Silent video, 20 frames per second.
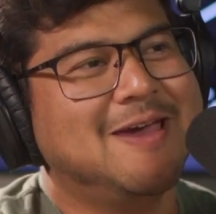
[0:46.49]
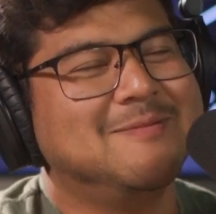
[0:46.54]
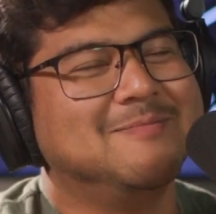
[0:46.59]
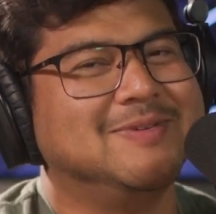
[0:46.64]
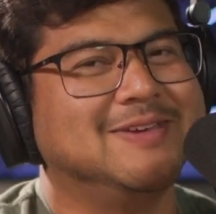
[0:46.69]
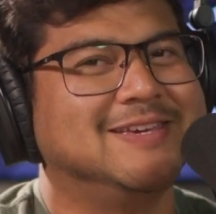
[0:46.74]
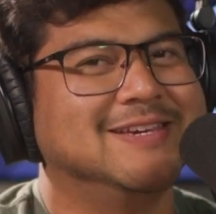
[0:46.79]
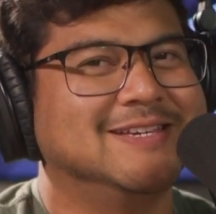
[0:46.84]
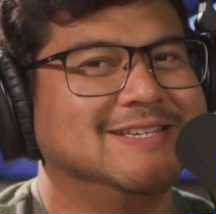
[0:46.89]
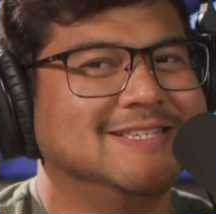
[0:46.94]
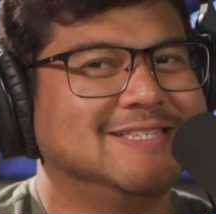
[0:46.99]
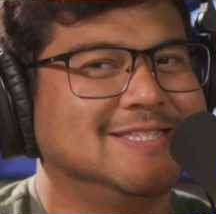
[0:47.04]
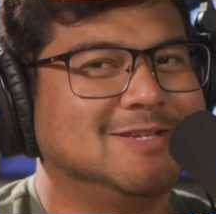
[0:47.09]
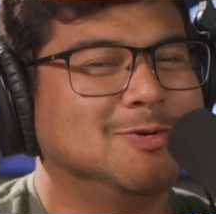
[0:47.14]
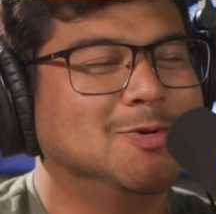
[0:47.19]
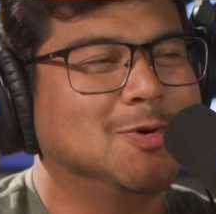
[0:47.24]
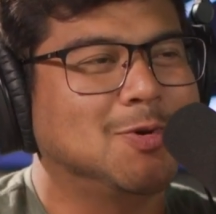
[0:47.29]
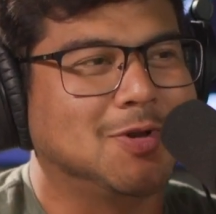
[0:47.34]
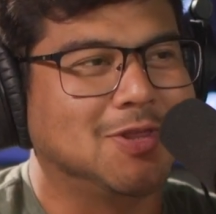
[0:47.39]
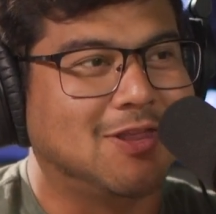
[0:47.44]
because
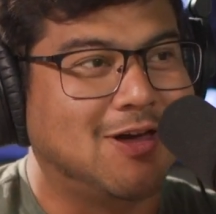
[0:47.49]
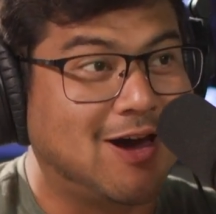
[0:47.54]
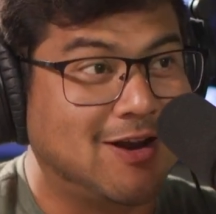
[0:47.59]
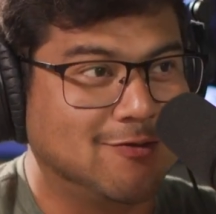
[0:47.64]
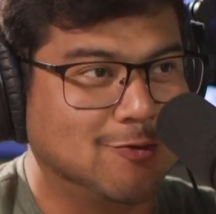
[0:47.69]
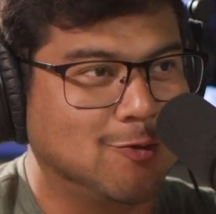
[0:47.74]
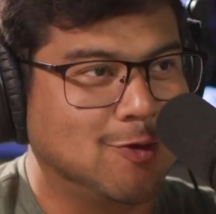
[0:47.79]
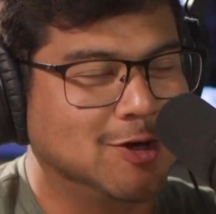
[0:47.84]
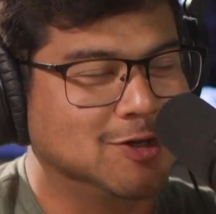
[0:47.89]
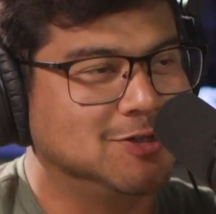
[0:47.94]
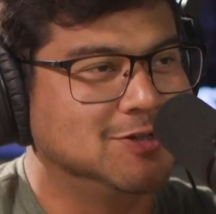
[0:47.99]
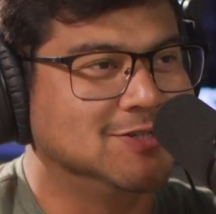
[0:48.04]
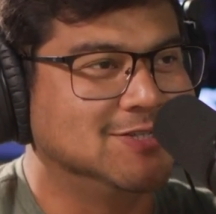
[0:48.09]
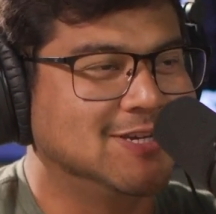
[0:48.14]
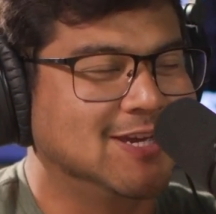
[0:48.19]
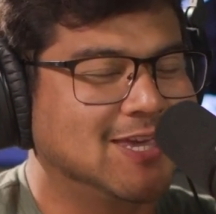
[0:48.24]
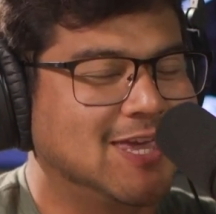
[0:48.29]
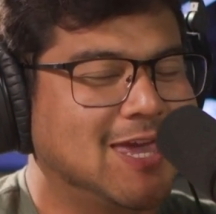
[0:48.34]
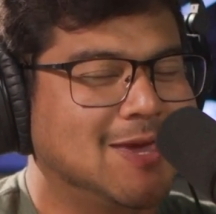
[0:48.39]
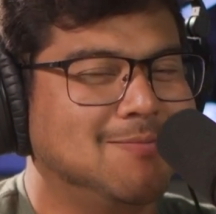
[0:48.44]
there are a lot of questions
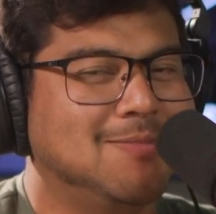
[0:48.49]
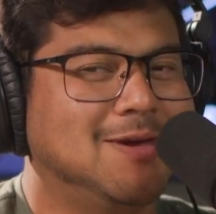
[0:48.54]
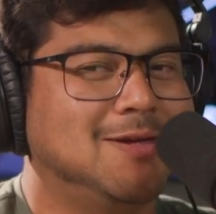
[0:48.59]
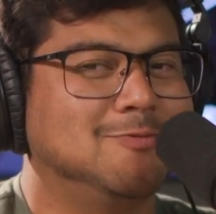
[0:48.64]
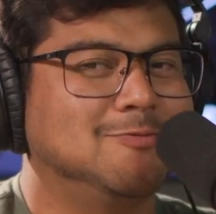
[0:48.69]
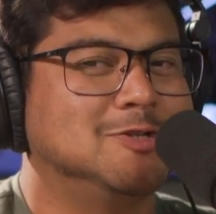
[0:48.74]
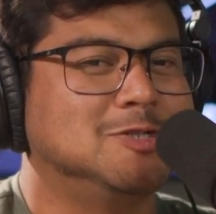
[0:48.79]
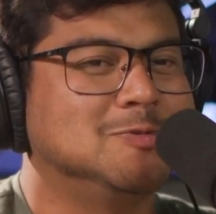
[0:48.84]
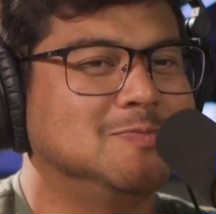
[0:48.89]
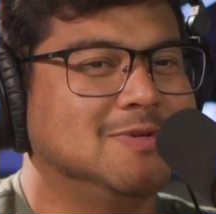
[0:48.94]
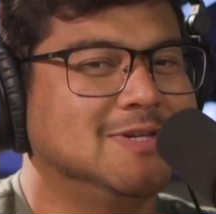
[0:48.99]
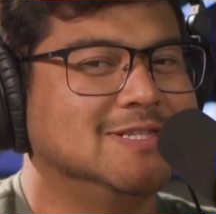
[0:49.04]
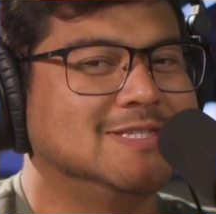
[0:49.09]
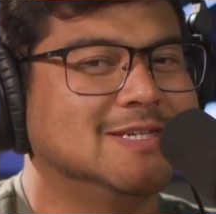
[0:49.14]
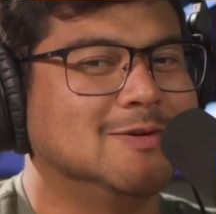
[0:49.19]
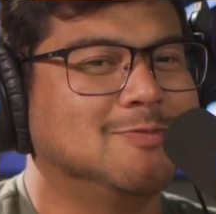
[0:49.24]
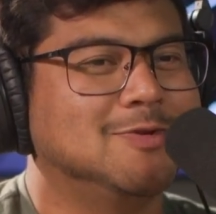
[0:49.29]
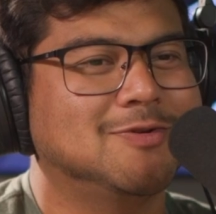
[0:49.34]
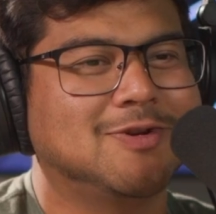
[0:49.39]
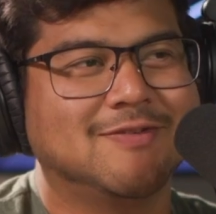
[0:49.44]
that came in, which means
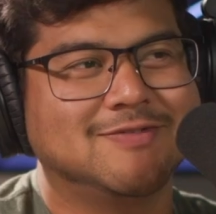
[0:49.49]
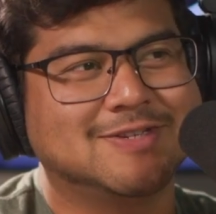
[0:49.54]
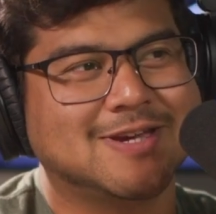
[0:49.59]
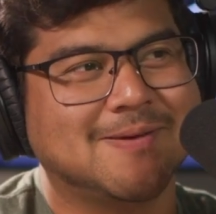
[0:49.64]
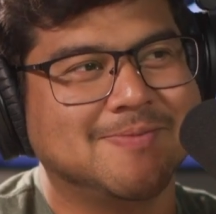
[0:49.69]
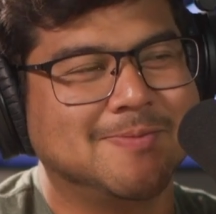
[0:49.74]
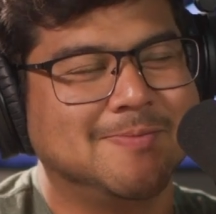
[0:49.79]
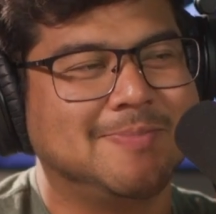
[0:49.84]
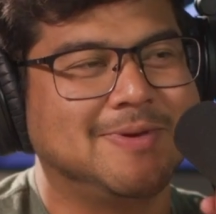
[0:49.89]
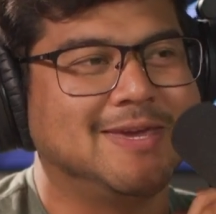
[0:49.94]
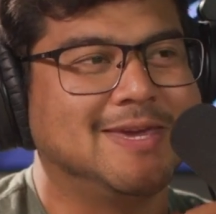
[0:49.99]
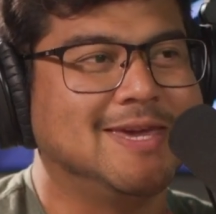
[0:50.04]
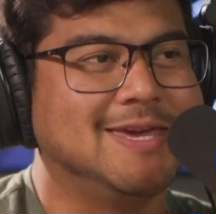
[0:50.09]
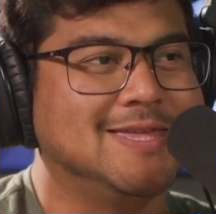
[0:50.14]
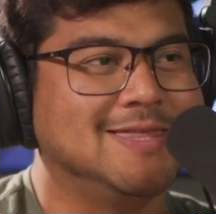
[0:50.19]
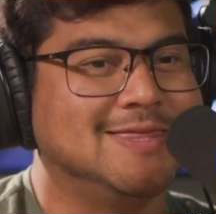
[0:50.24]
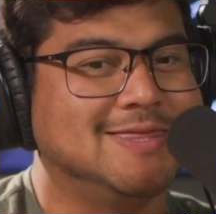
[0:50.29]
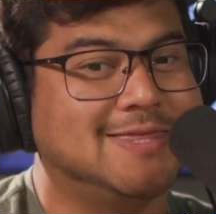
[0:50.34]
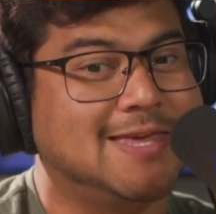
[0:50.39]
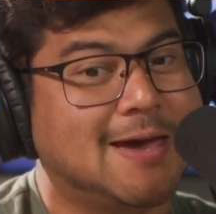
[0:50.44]
that we don't have time to be
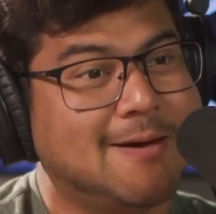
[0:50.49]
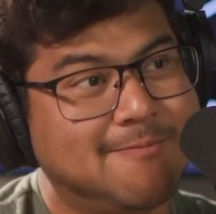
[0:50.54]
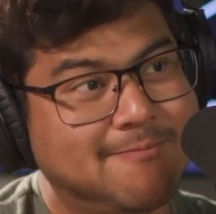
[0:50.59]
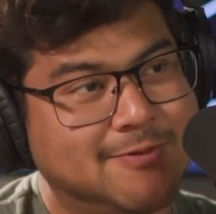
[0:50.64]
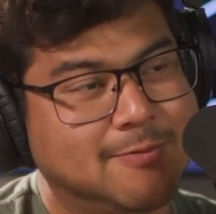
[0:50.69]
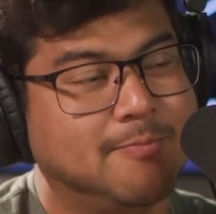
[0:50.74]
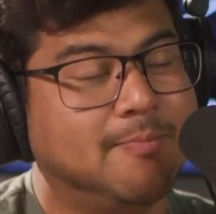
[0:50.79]
in depth,